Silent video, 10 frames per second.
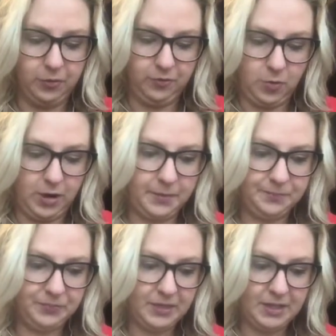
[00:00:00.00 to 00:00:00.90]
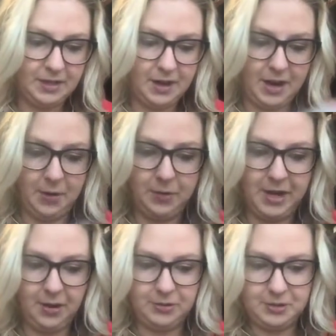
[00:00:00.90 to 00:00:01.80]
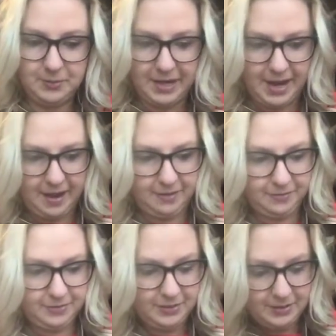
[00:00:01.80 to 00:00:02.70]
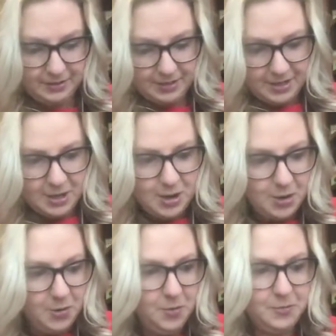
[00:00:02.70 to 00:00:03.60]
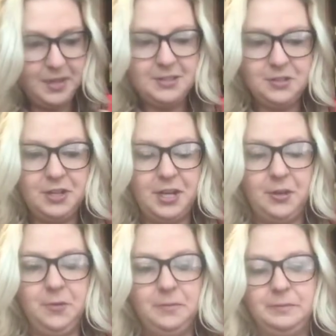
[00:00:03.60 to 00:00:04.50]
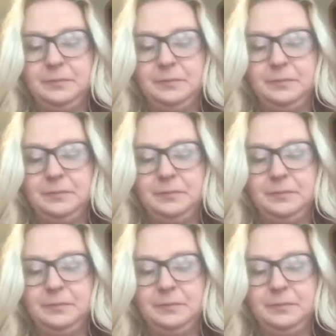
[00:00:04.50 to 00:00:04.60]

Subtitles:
for. All right, what else do we have? Ooh, these are cute.